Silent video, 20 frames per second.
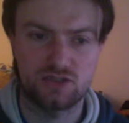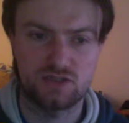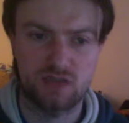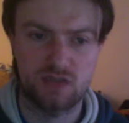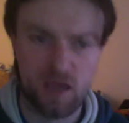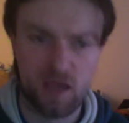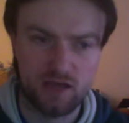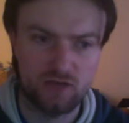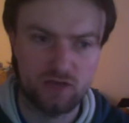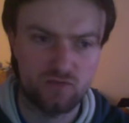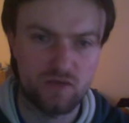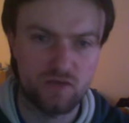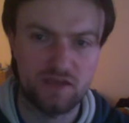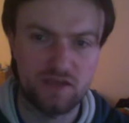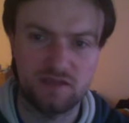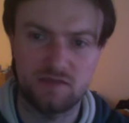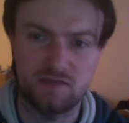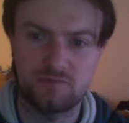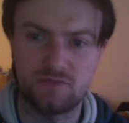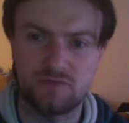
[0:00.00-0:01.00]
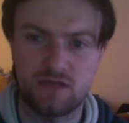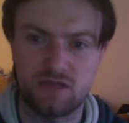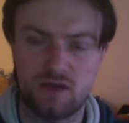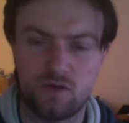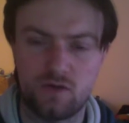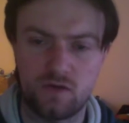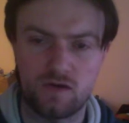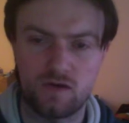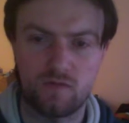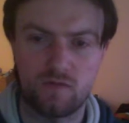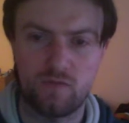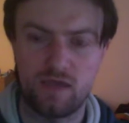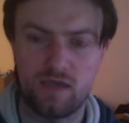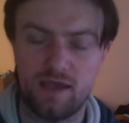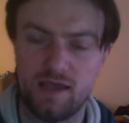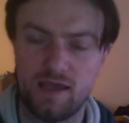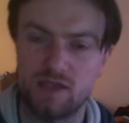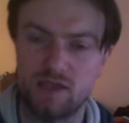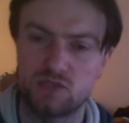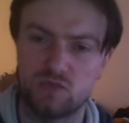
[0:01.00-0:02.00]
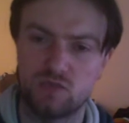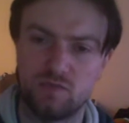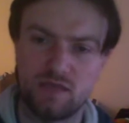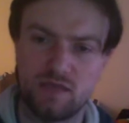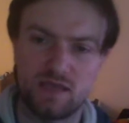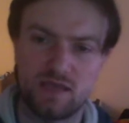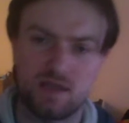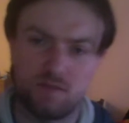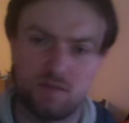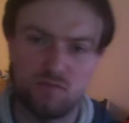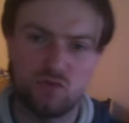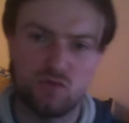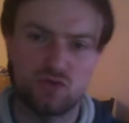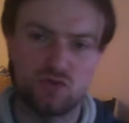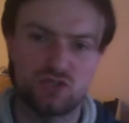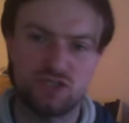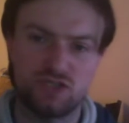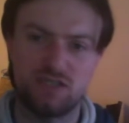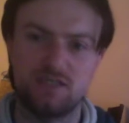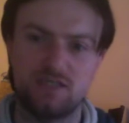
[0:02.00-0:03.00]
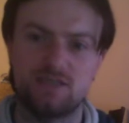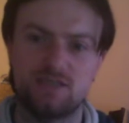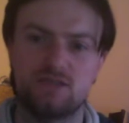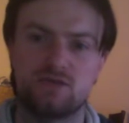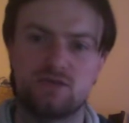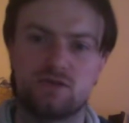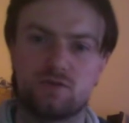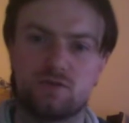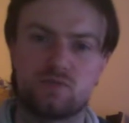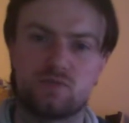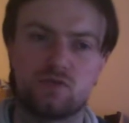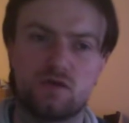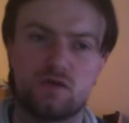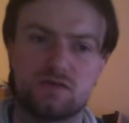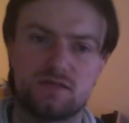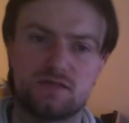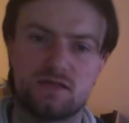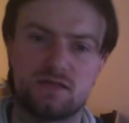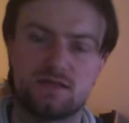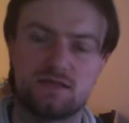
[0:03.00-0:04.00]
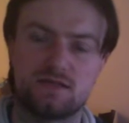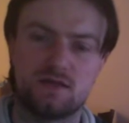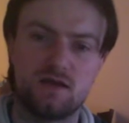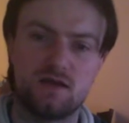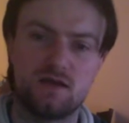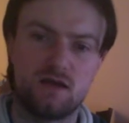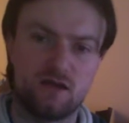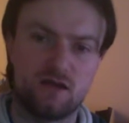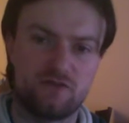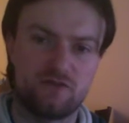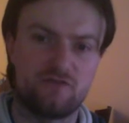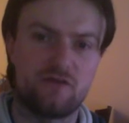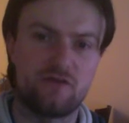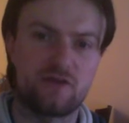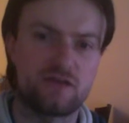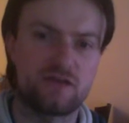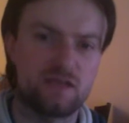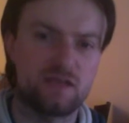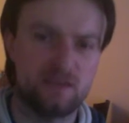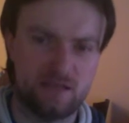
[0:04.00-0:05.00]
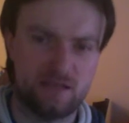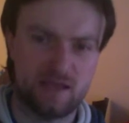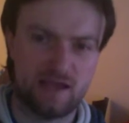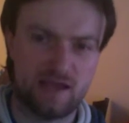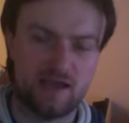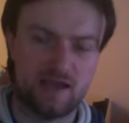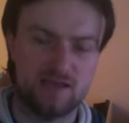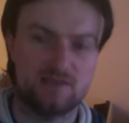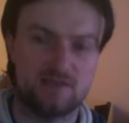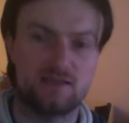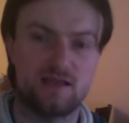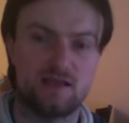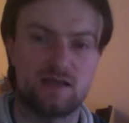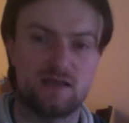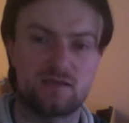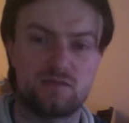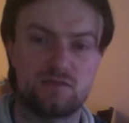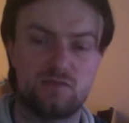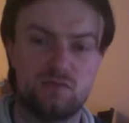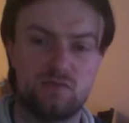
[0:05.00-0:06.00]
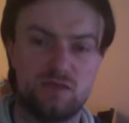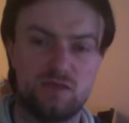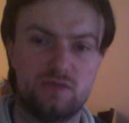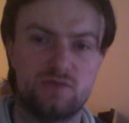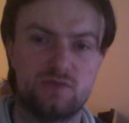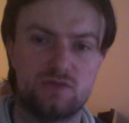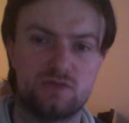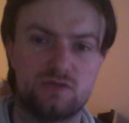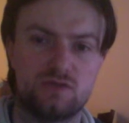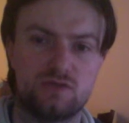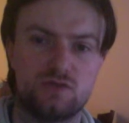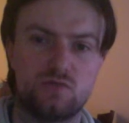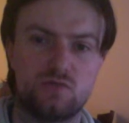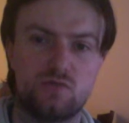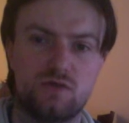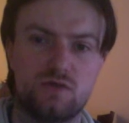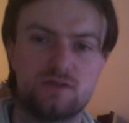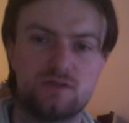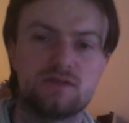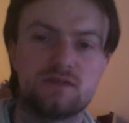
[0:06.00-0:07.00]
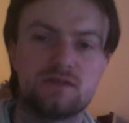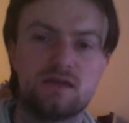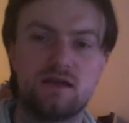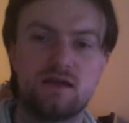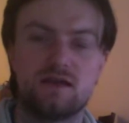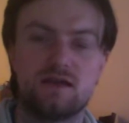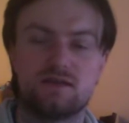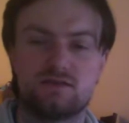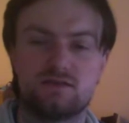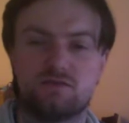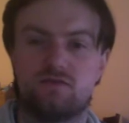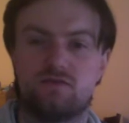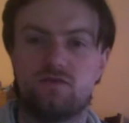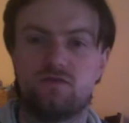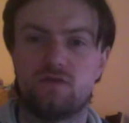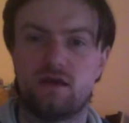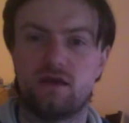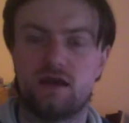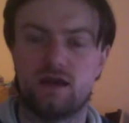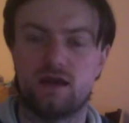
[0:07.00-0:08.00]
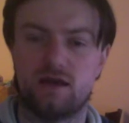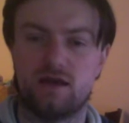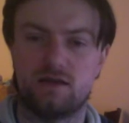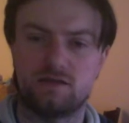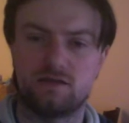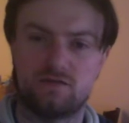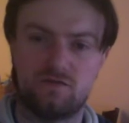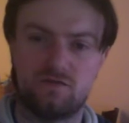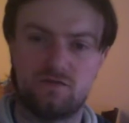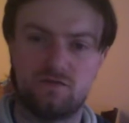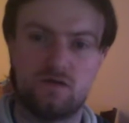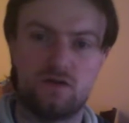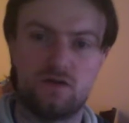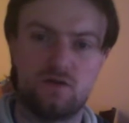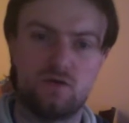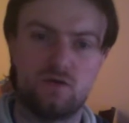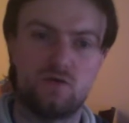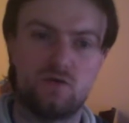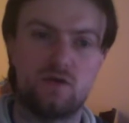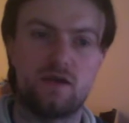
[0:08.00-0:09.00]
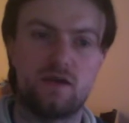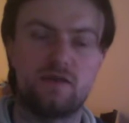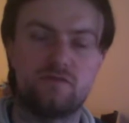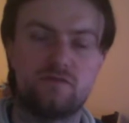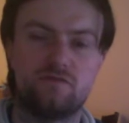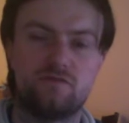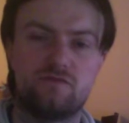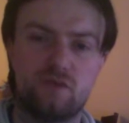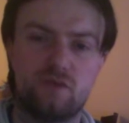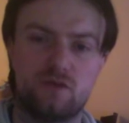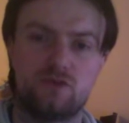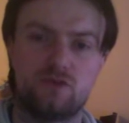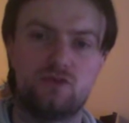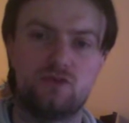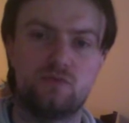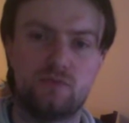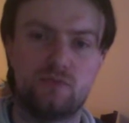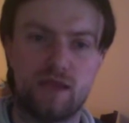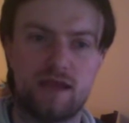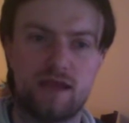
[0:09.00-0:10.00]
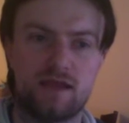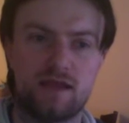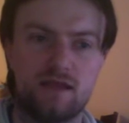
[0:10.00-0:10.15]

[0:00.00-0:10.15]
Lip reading: kind of writing them down on a page will make it a much easier process of finding the exact people that you want to follow and follow you back.